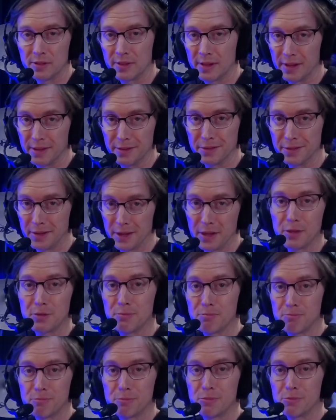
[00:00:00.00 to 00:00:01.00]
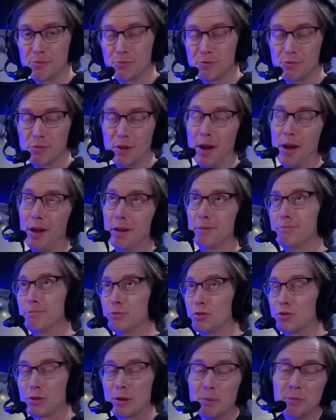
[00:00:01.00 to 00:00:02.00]
as a
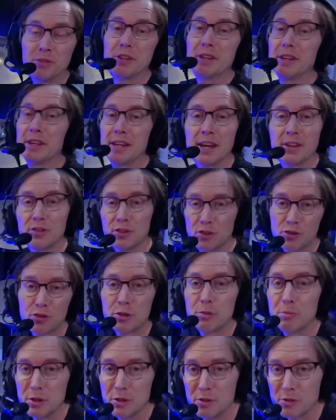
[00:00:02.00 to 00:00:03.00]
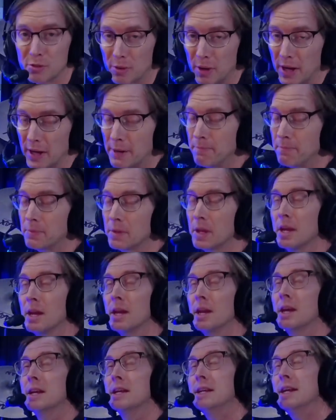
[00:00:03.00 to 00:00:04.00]
drum set as a tribute, right?
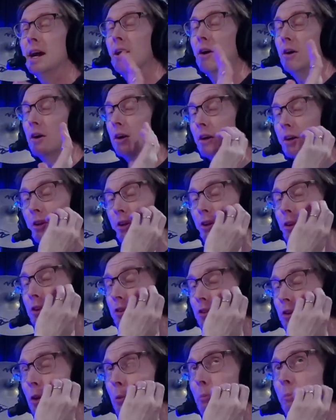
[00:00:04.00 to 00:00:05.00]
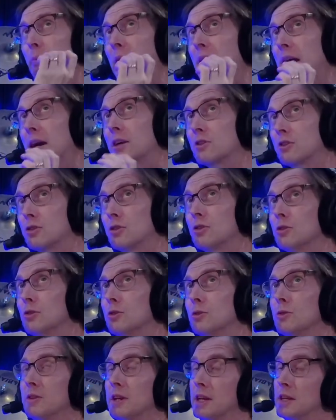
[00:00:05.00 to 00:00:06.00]
Now, let's go back
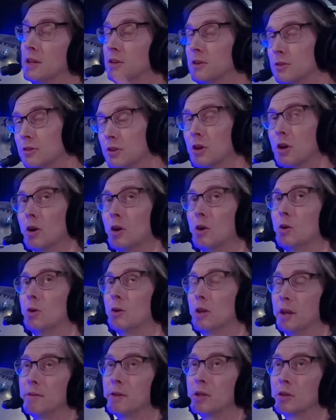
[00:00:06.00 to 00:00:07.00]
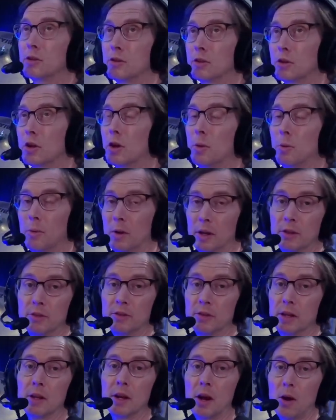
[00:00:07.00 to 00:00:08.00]
to 10 years ago, 11 years ago when I
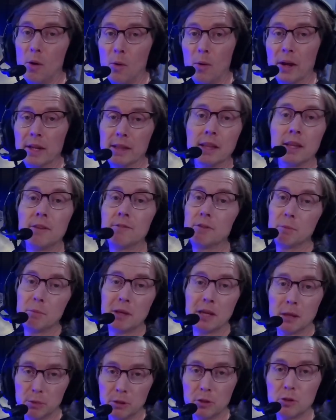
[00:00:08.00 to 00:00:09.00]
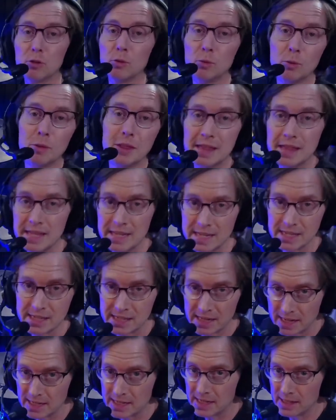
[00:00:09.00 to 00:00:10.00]
said, oh, I'd love to be able to do this
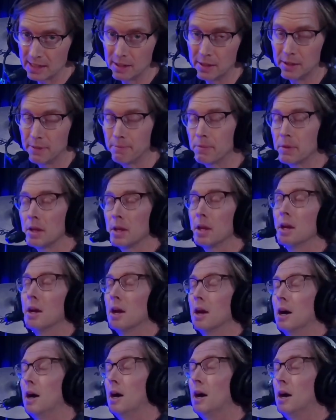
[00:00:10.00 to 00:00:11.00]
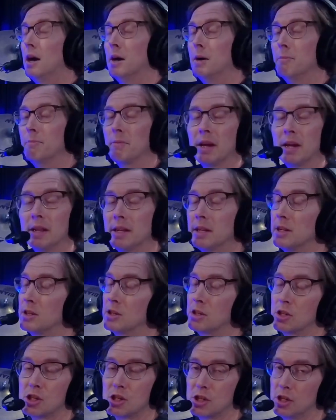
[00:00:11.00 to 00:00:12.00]
idea. And then I
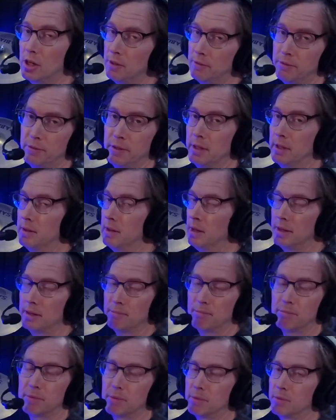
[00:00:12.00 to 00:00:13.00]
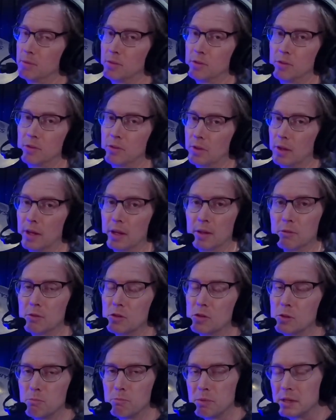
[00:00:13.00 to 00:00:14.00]
just shelved it. I was just like
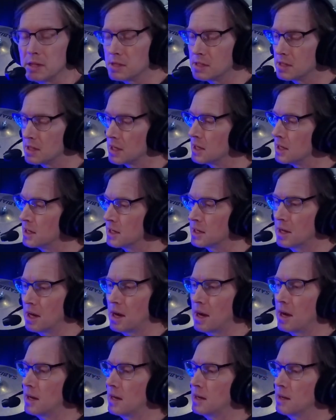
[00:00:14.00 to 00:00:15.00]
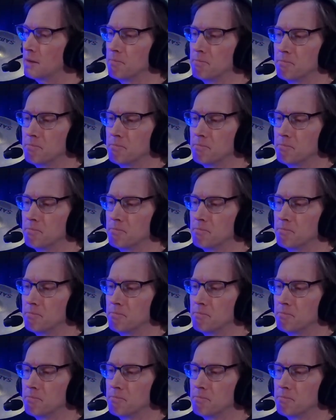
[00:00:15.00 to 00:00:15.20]
too busy. I